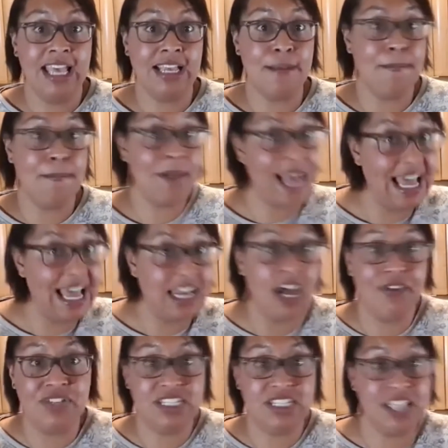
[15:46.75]
can plan
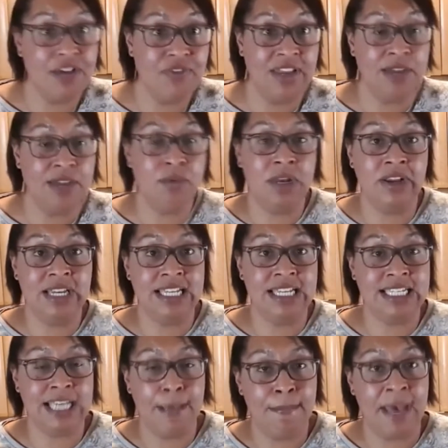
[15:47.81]
other stuff in and when I need
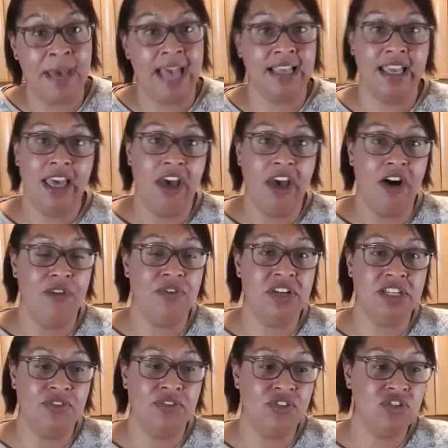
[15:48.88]
to get back. I
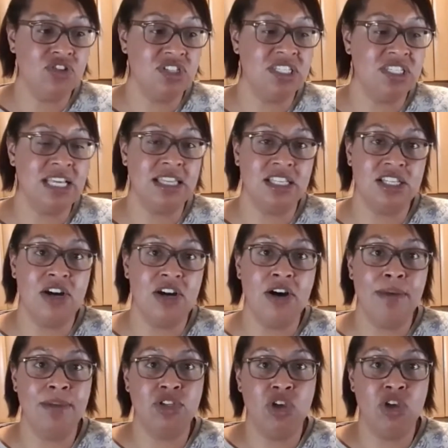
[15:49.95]
find if you just set the
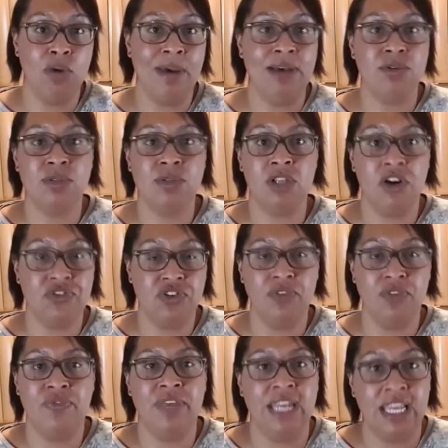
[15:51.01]
timer 2 hours after
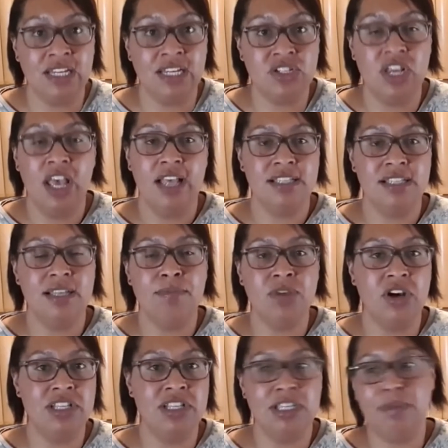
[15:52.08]
you've finished,
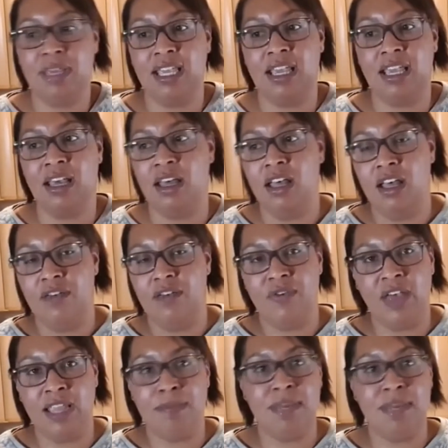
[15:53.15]
sometimes it'll be a
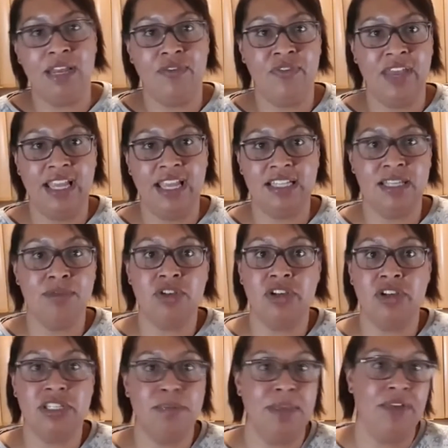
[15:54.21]
30-minute feed,
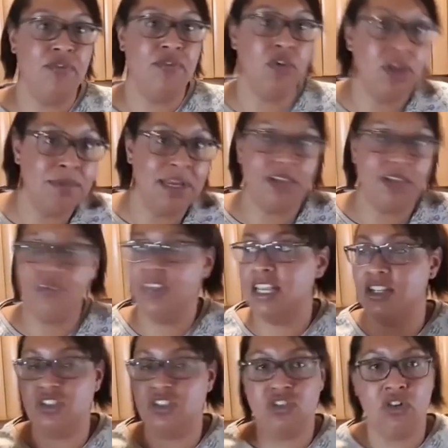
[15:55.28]
sometimes it'll be a 40-minute feed
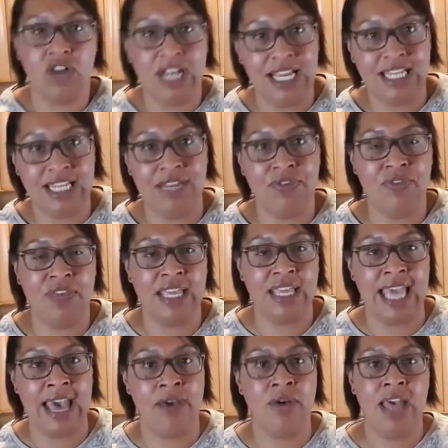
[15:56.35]
because you've got to clean everything
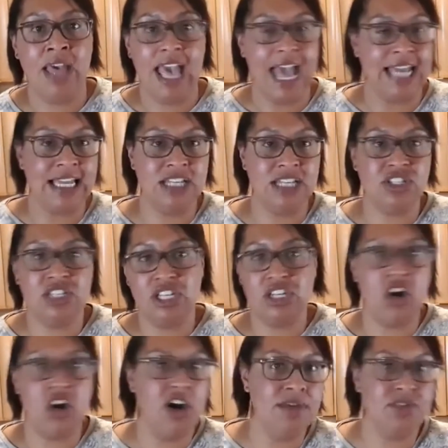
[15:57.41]
out, and the
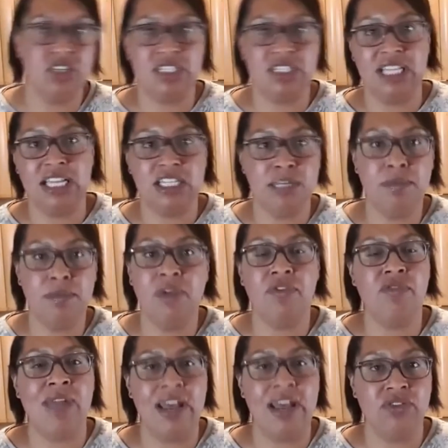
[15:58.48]
times just seem to move
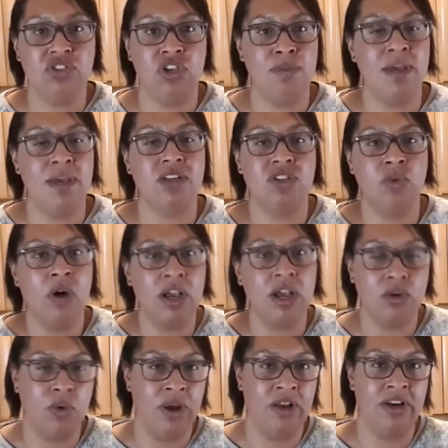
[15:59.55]
around too much. So I
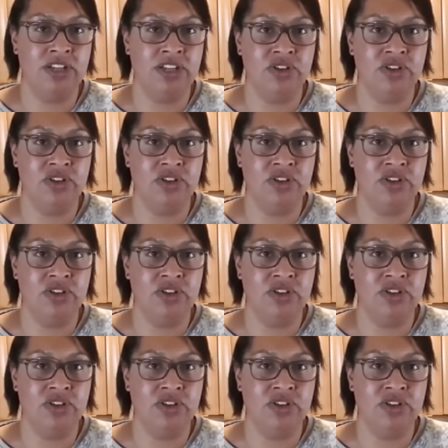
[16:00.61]
quite like